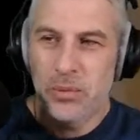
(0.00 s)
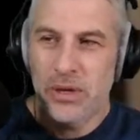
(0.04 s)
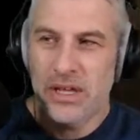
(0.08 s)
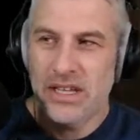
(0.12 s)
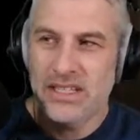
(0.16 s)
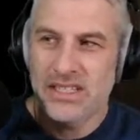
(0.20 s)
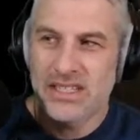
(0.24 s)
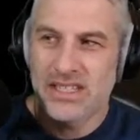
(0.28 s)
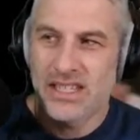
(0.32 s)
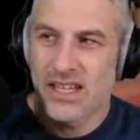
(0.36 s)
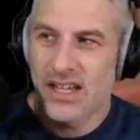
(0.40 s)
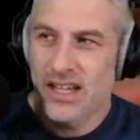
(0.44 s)

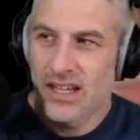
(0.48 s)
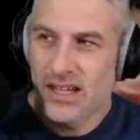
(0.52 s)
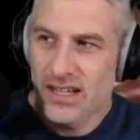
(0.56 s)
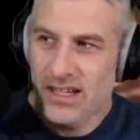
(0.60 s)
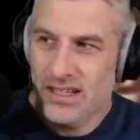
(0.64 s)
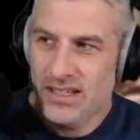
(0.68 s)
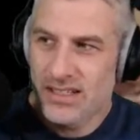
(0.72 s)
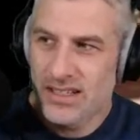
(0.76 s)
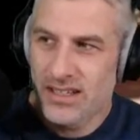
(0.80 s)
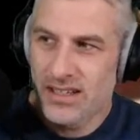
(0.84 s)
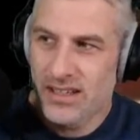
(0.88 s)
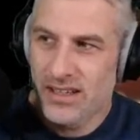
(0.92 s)
Pizza
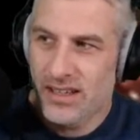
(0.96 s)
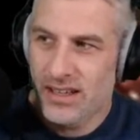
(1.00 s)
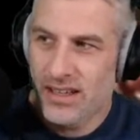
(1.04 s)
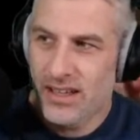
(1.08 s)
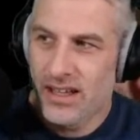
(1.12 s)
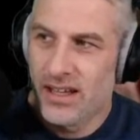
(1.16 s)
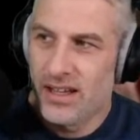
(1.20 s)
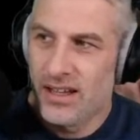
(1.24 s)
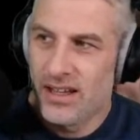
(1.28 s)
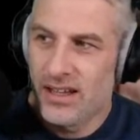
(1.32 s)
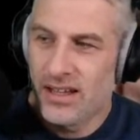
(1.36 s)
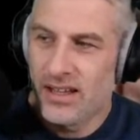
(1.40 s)
Hut
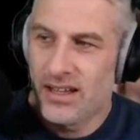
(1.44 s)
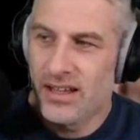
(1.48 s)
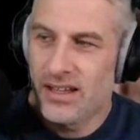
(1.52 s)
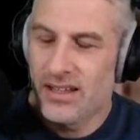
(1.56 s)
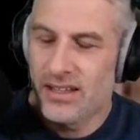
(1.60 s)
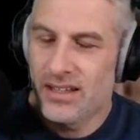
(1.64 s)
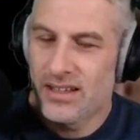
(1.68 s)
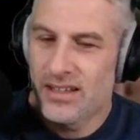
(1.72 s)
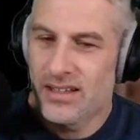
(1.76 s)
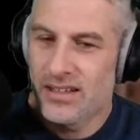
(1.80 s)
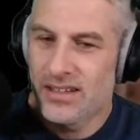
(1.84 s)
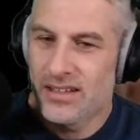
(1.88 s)
uh,
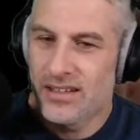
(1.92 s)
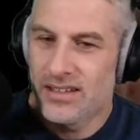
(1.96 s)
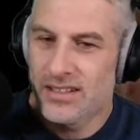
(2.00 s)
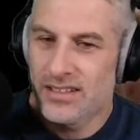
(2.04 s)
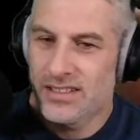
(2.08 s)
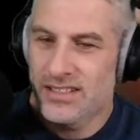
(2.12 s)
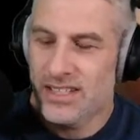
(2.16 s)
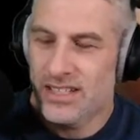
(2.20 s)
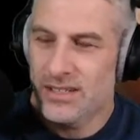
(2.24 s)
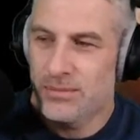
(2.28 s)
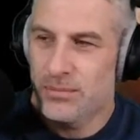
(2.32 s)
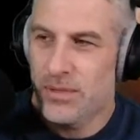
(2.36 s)

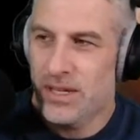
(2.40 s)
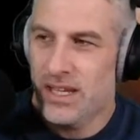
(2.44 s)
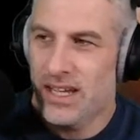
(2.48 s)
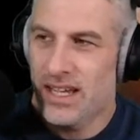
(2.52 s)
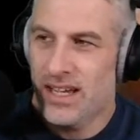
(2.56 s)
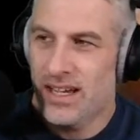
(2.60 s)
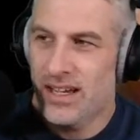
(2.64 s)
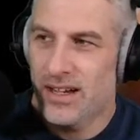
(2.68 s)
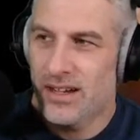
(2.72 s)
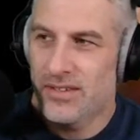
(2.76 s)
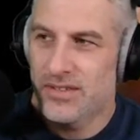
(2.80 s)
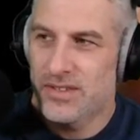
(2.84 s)
did
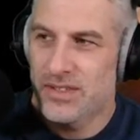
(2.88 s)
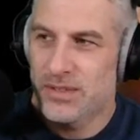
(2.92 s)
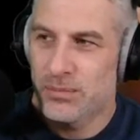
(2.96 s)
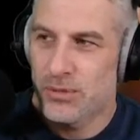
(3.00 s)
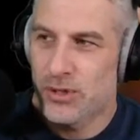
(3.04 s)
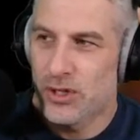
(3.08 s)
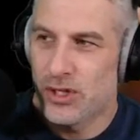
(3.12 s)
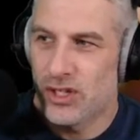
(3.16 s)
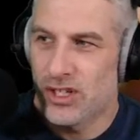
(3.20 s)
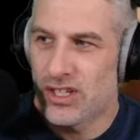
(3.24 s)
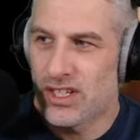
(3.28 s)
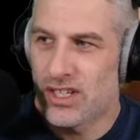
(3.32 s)
me out of
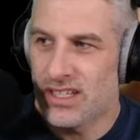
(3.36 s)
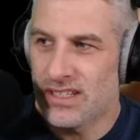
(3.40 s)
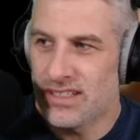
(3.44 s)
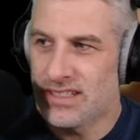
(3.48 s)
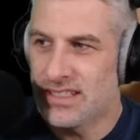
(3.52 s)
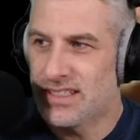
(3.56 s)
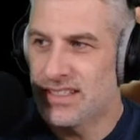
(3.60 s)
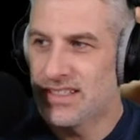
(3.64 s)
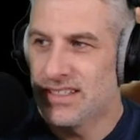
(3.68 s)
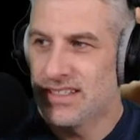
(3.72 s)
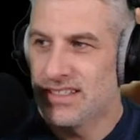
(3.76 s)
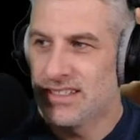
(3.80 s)
some
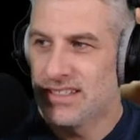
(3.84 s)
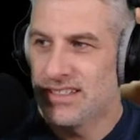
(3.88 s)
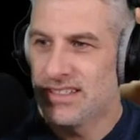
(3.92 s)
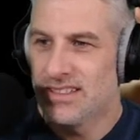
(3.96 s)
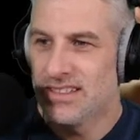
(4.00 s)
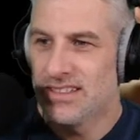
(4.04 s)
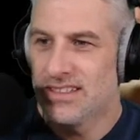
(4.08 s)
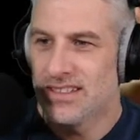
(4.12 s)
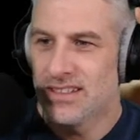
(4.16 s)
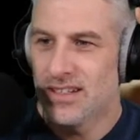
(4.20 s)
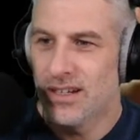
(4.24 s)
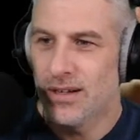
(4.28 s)
cookies.
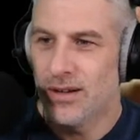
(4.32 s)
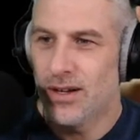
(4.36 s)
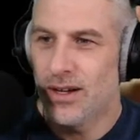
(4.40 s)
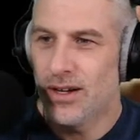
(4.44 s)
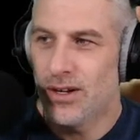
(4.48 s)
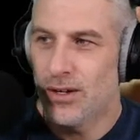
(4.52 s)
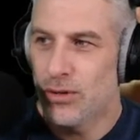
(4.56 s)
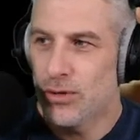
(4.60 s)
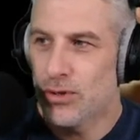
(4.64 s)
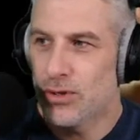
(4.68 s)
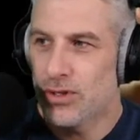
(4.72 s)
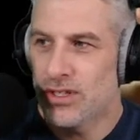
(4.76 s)

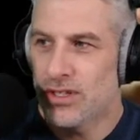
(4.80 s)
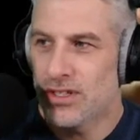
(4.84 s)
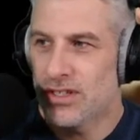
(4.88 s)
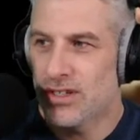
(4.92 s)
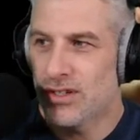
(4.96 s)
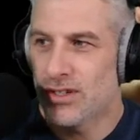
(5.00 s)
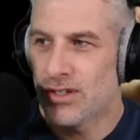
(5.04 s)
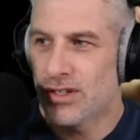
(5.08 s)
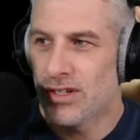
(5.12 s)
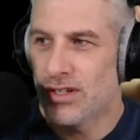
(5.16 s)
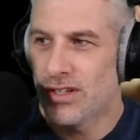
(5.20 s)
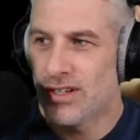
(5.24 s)
I ordered
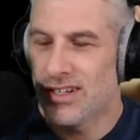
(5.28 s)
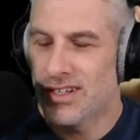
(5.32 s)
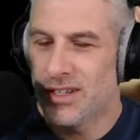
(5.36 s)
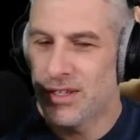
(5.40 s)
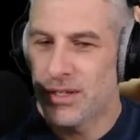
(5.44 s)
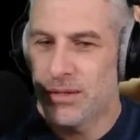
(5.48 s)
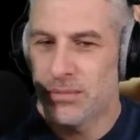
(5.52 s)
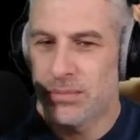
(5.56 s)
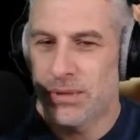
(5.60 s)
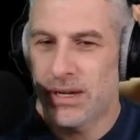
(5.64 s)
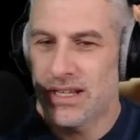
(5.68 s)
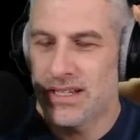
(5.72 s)
it online
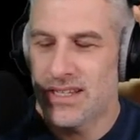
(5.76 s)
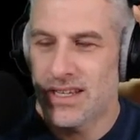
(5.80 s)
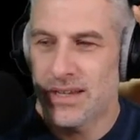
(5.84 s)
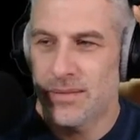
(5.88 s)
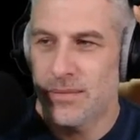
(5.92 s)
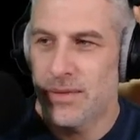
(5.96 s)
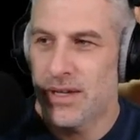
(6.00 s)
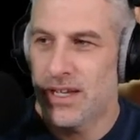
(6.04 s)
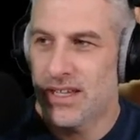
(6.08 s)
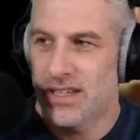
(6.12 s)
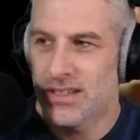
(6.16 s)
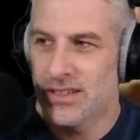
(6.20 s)
in the
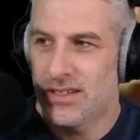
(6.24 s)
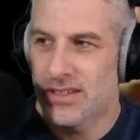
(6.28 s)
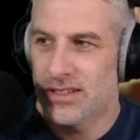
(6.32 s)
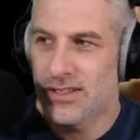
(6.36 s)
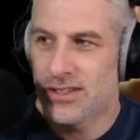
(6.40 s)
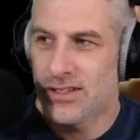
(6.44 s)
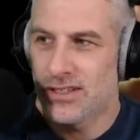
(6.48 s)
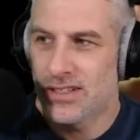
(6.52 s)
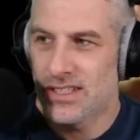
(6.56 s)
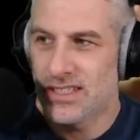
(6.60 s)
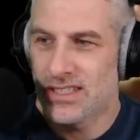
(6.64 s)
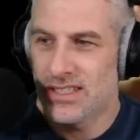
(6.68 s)
pandemic and the
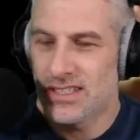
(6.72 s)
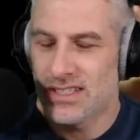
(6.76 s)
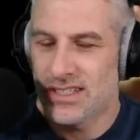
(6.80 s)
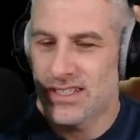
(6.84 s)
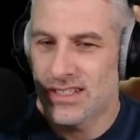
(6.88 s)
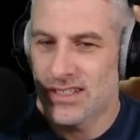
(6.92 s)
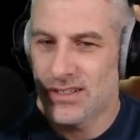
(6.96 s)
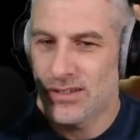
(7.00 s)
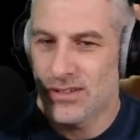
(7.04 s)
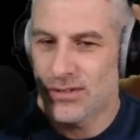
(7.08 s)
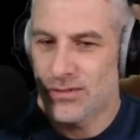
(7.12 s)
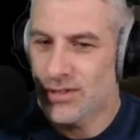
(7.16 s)
cookies
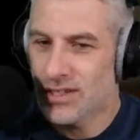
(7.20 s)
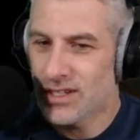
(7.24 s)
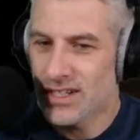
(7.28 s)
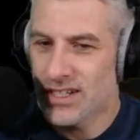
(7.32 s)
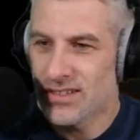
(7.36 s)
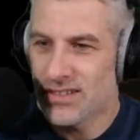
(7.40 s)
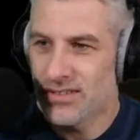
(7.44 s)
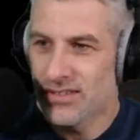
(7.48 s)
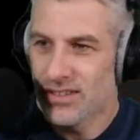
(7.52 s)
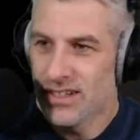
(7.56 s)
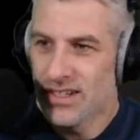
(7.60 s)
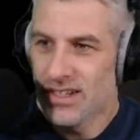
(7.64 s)
didn't
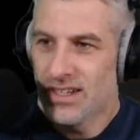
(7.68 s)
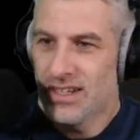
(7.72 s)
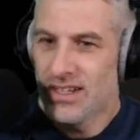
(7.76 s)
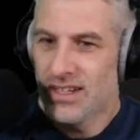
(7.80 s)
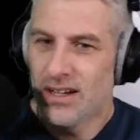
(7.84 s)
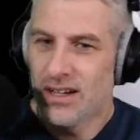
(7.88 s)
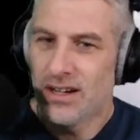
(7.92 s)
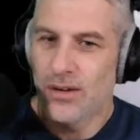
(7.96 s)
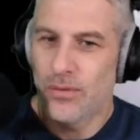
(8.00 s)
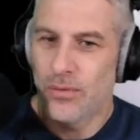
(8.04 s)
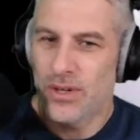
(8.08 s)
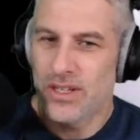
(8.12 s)
arrive.
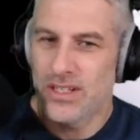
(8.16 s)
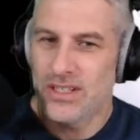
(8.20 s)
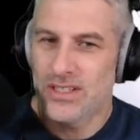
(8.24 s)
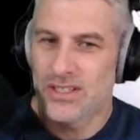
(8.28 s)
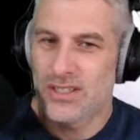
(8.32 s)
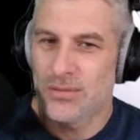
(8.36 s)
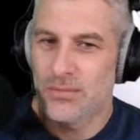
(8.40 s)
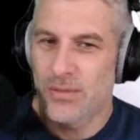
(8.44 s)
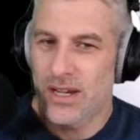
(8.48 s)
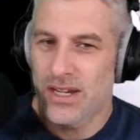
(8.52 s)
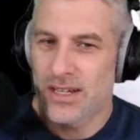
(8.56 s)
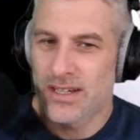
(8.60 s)
I went
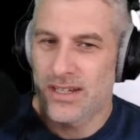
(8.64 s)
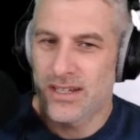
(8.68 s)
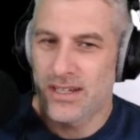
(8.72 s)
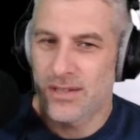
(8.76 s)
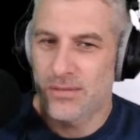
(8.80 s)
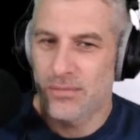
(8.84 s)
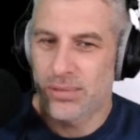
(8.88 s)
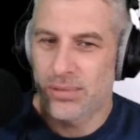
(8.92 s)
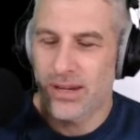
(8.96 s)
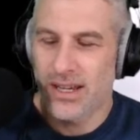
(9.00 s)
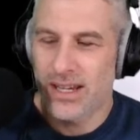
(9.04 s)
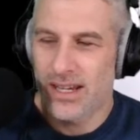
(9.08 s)
to make a
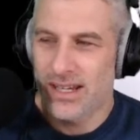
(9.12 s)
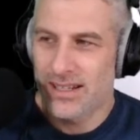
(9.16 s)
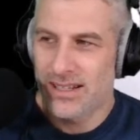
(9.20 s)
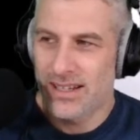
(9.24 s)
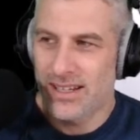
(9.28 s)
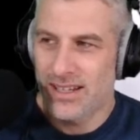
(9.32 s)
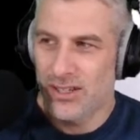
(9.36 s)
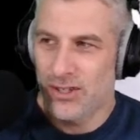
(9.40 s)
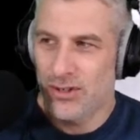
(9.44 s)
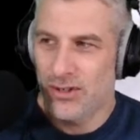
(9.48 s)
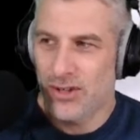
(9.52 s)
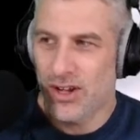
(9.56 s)

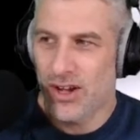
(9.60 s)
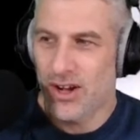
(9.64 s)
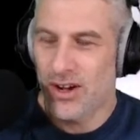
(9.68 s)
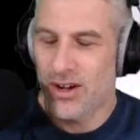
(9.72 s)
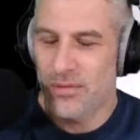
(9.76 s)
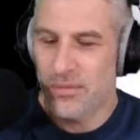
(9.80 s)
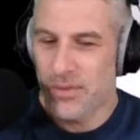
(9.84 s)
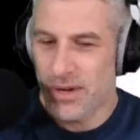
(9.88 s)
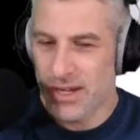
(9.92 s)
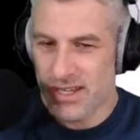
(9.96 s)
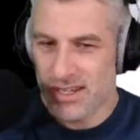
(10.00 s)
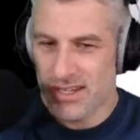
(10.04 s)
complaint and you
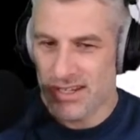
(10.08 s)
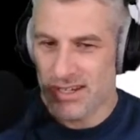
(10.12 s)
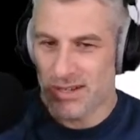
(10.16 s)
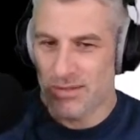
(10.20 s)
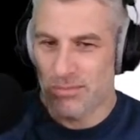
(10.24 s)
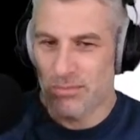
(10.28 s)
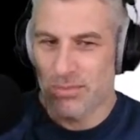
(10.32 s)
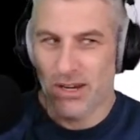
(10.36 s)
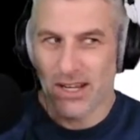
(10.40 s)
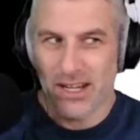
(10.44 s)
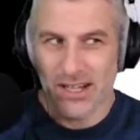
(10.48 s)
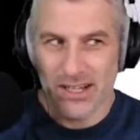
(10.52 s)
can't make a
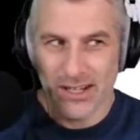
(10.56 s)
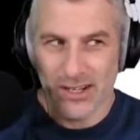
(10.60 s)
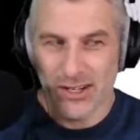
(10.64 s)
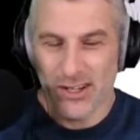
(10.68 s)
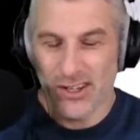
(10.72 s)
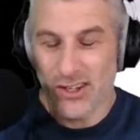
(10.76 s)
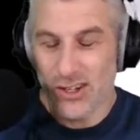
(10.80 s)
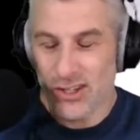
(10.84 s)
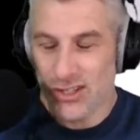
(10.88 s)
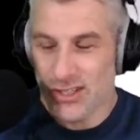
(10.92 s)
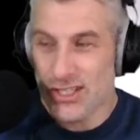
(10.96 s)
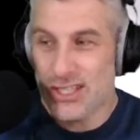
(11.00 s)
complaint.
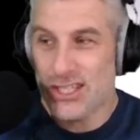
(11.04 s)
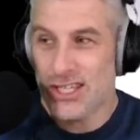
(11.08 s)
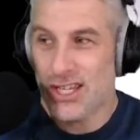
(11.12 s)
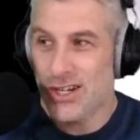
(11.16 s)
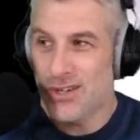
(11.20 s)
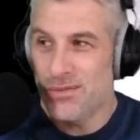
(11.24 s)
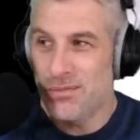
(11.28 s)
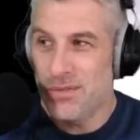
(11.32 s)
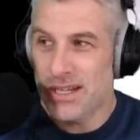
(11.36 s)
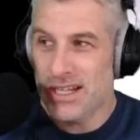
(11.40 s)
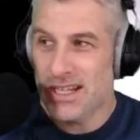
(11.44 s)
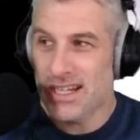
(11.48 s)
And I got
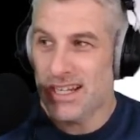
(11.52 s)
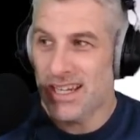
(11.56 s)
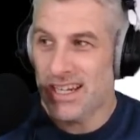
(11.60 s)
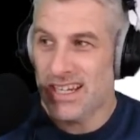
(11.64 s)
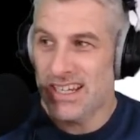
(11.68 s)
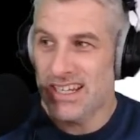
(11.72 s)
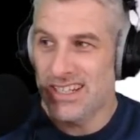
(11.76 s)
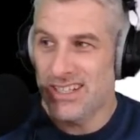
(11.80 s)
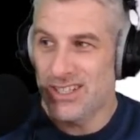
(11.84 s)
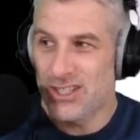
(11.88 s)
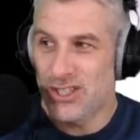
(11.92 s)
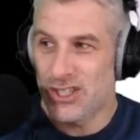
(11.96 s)
so middle
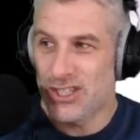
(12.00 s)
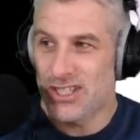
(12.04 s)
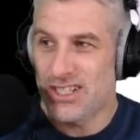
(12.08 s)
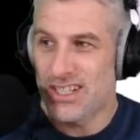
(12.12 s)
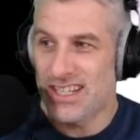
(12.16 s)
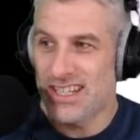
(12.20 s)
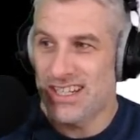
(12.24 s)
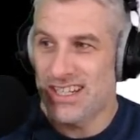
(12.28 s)
aged